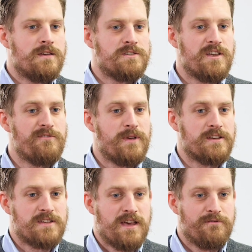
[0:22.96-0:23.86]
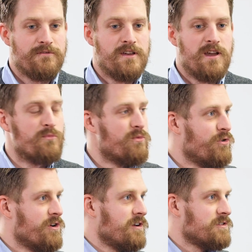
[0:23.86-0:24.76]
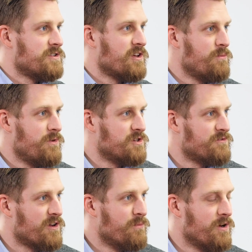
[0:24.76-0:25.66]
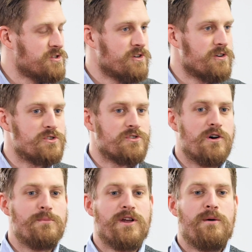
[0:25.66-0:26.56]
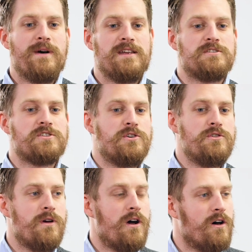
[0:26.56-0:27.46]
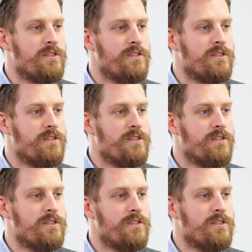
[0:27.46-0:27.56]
Servomex have a number of products that can be used for combustion control, but our main two are